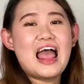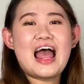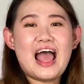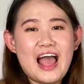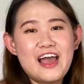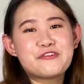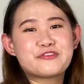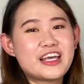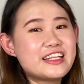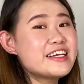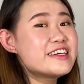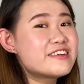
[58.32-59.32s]
I have
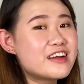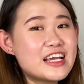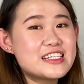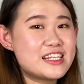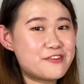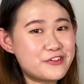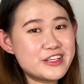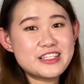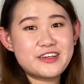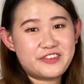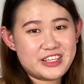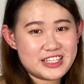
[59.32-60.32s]
categorized different
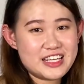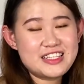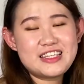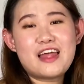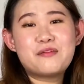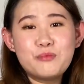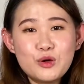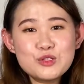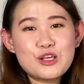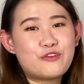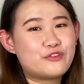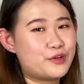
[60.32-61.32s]
services that most
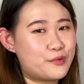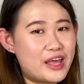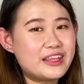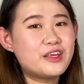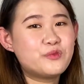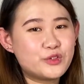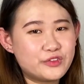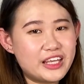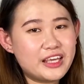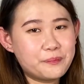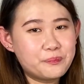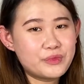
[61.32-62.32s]
of the wedding will need,